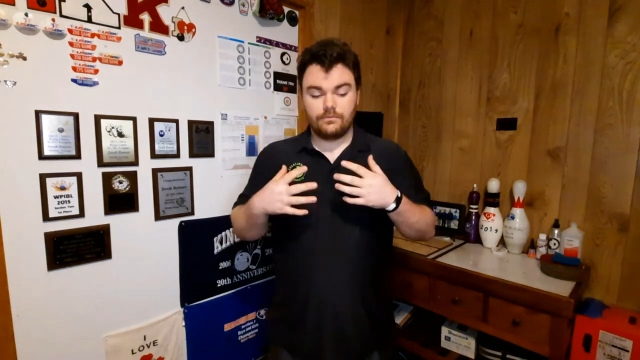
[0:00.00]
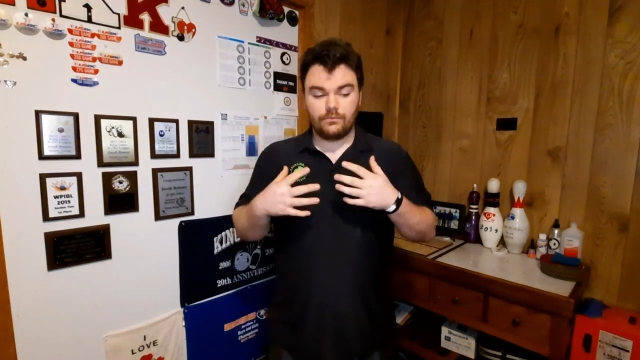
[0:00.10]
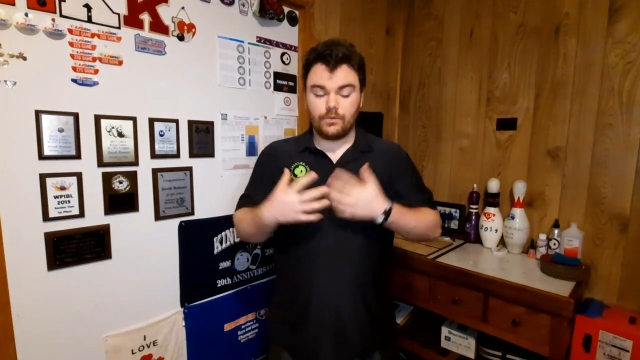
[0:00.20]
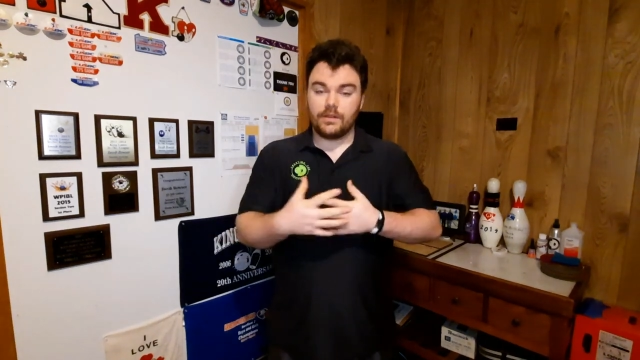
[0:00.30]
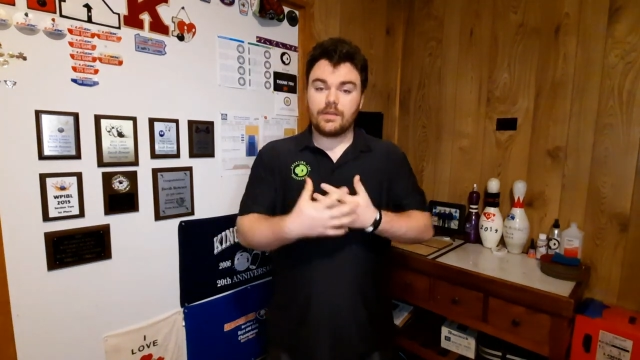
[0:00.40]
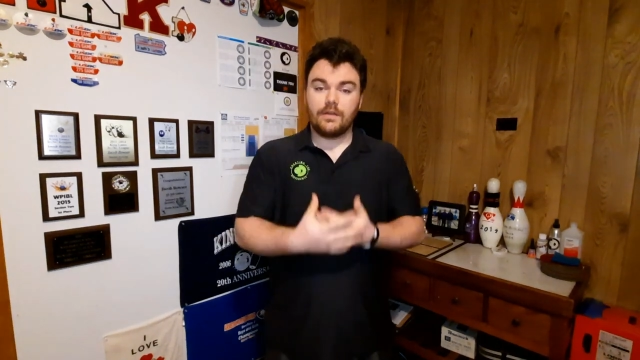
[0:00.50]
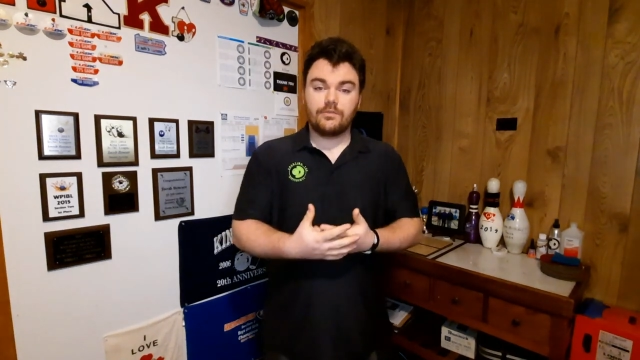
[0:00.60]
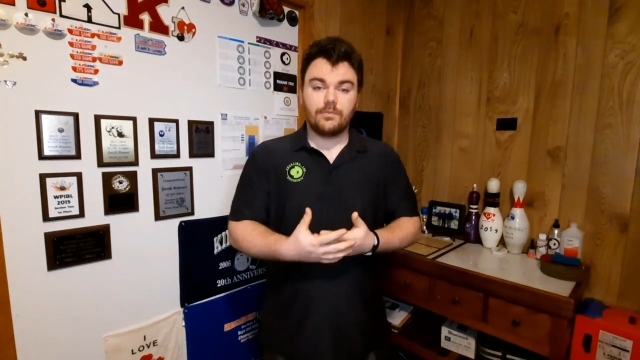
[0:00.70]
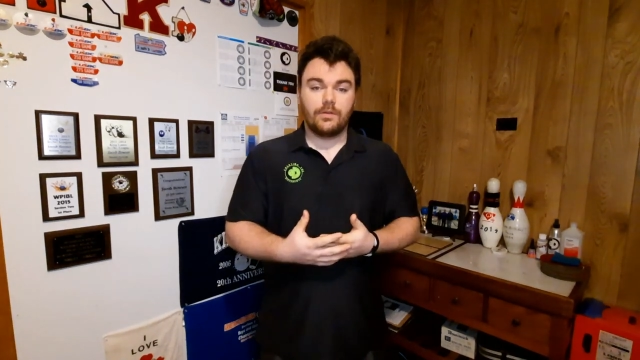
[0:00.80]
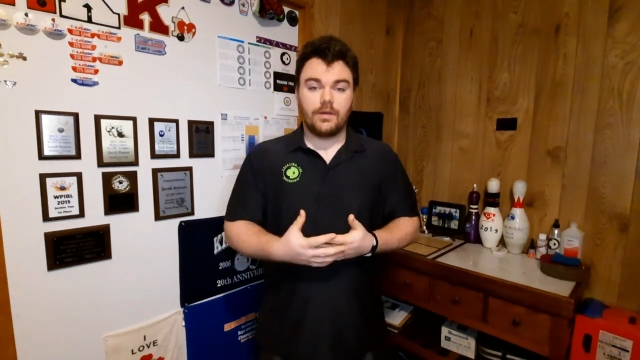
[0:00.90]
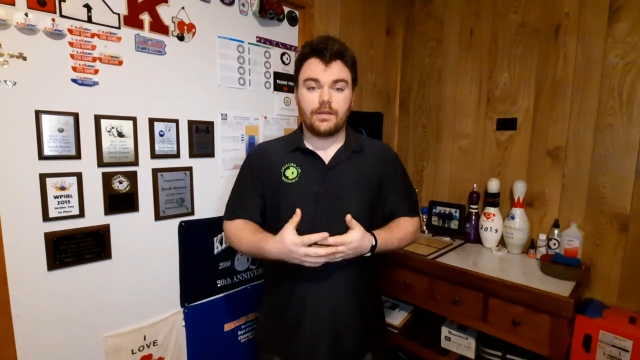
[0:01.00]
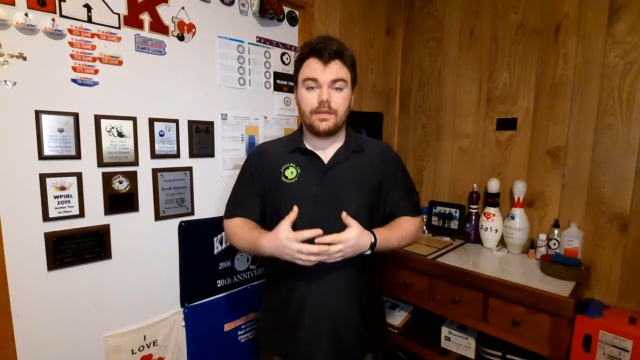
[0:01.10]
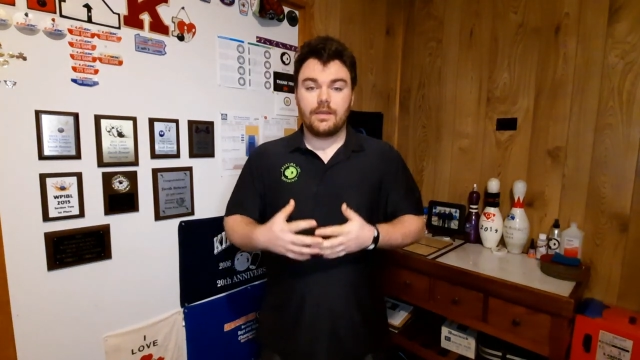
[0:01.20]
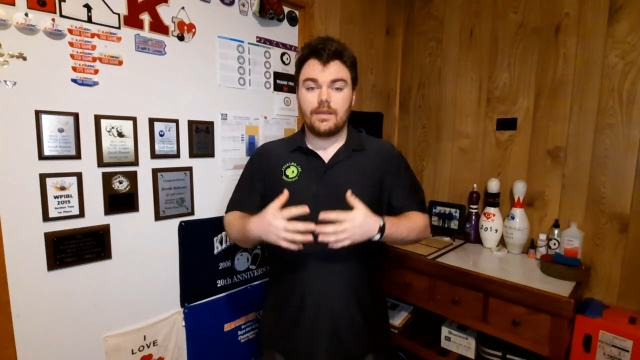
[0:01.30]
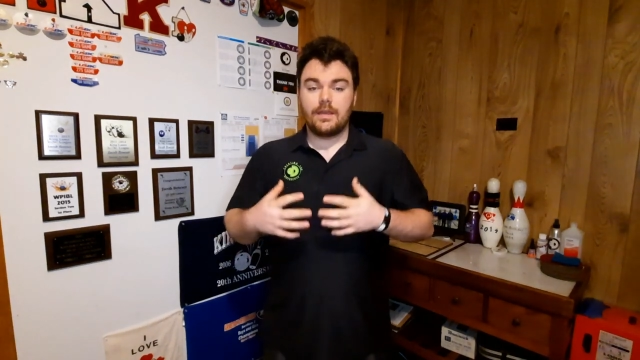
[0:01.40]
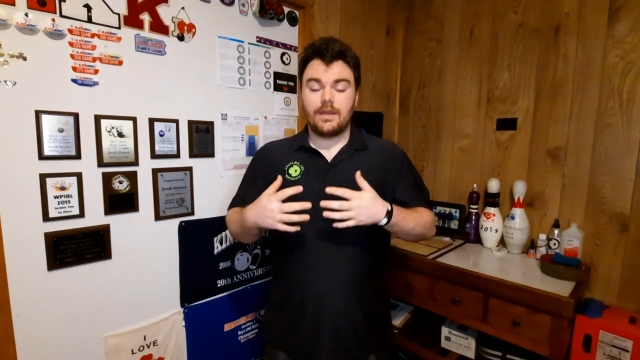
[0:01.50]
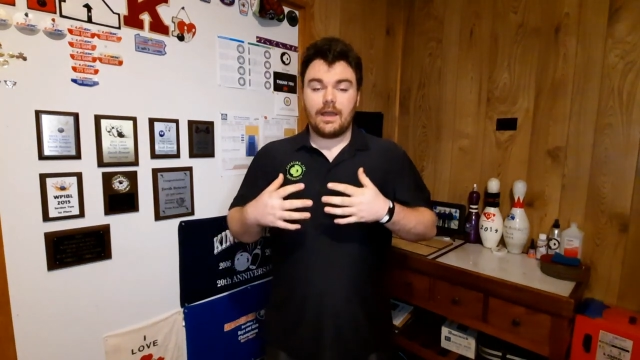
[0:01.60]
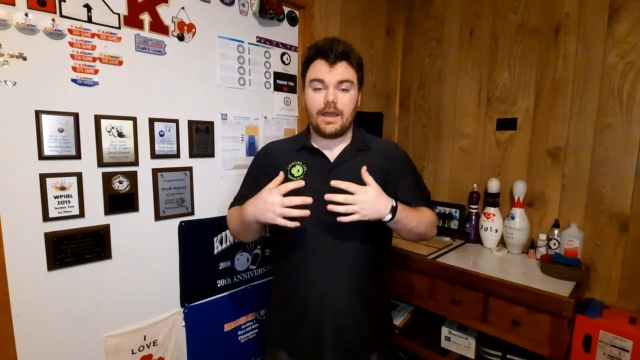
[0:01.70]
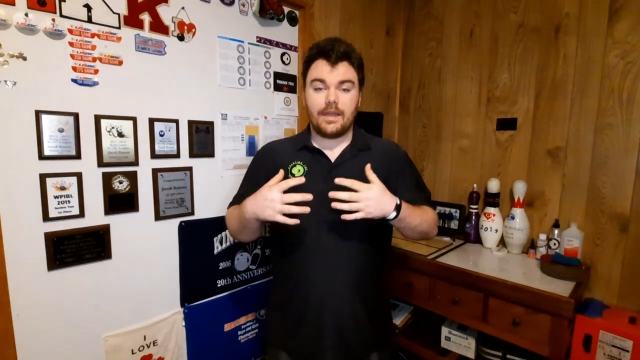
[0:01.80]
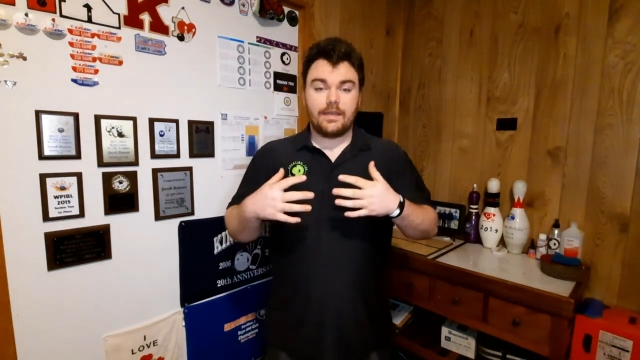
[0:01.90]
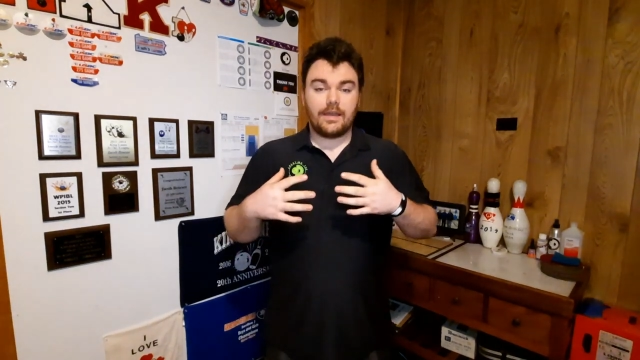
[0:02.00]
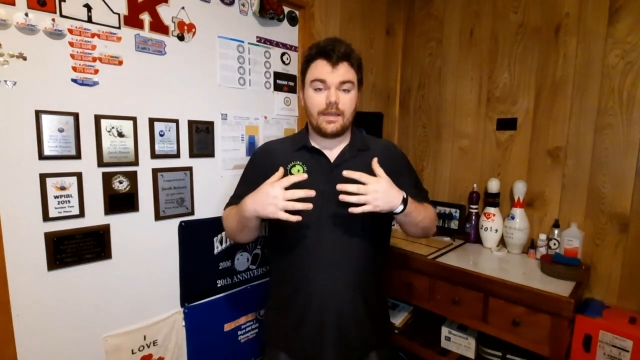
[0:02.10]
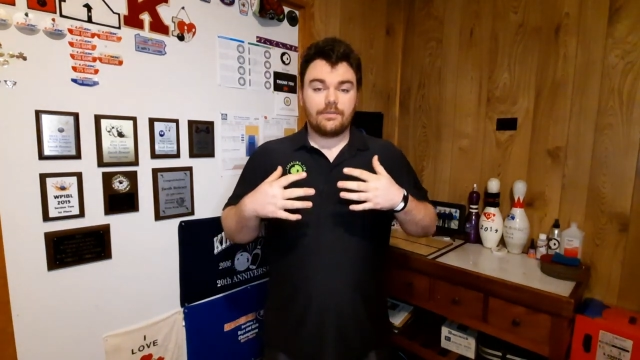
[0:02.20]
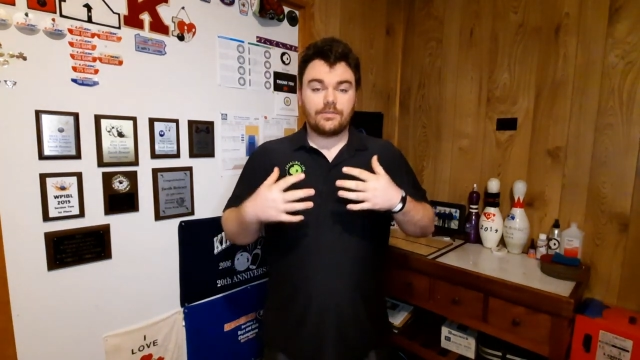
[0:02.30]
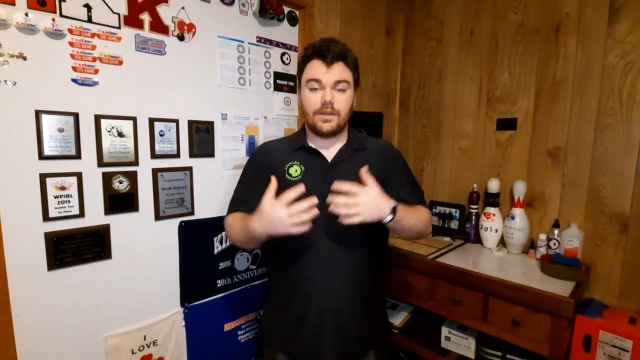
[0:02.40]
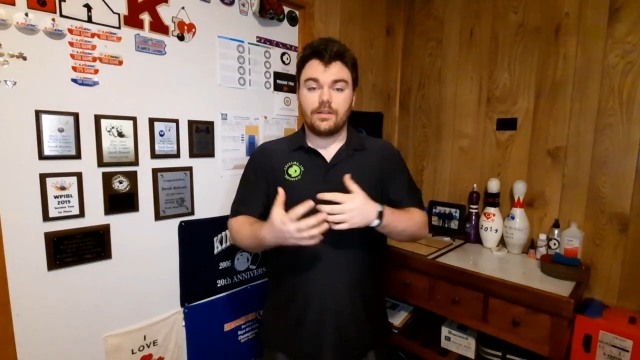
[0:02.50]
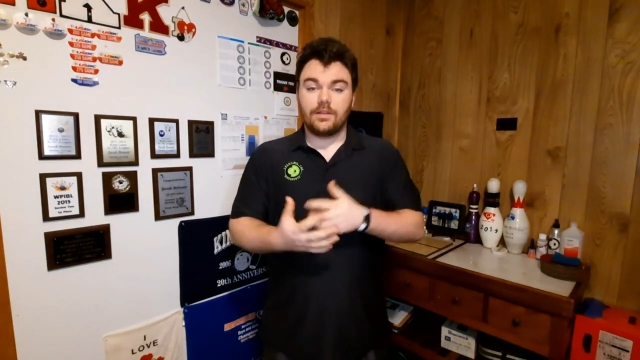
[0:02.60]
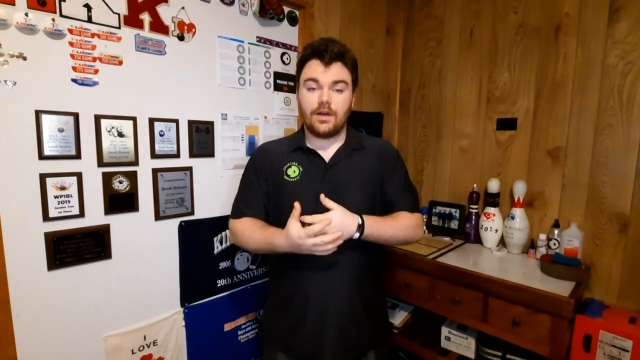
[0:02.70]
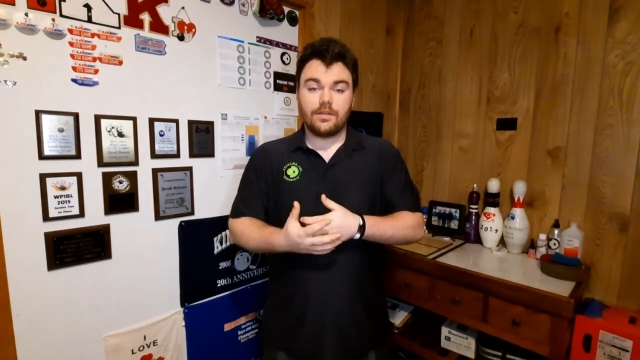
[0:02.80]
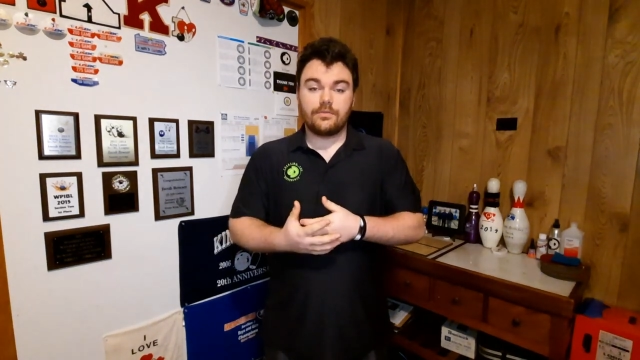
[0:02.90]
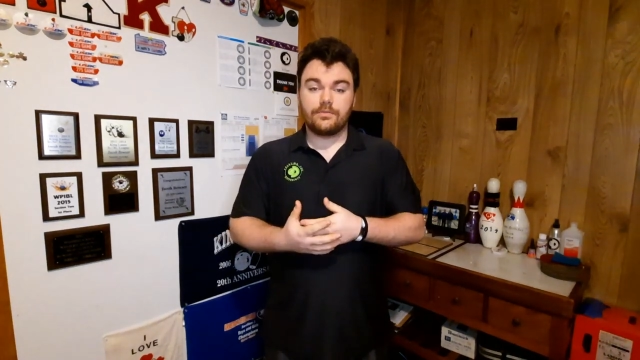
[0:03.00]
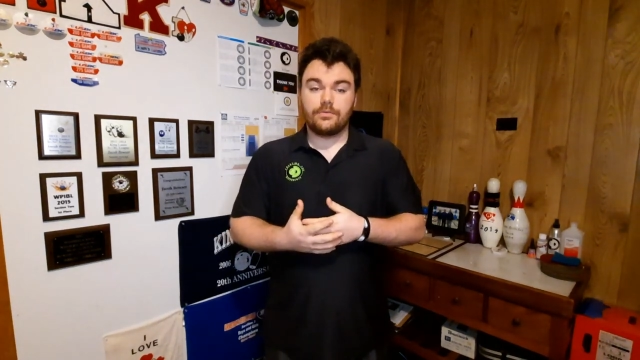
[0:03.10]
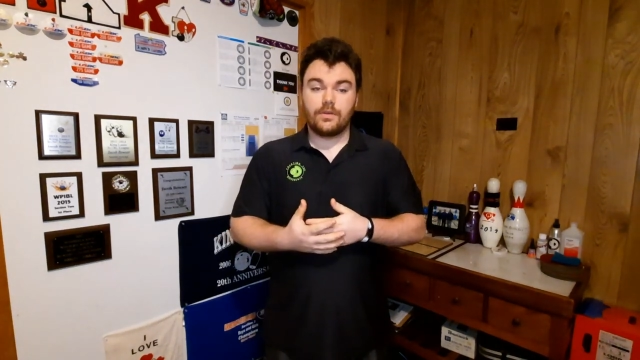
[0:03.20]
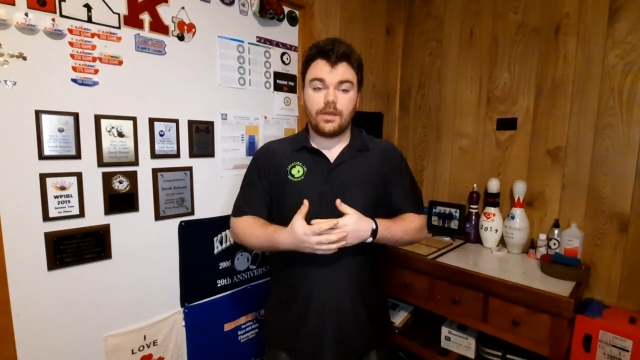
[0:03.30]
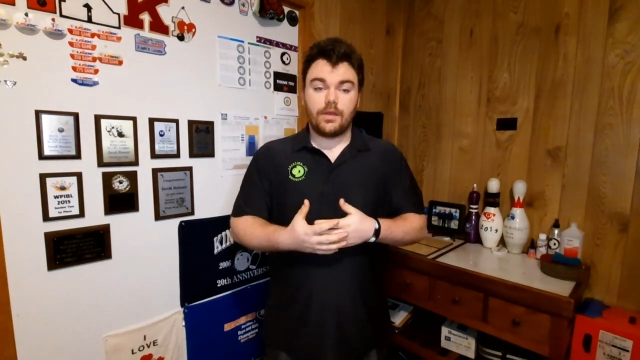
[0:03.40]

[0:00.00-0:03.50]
really comfortable on. I've done a lot of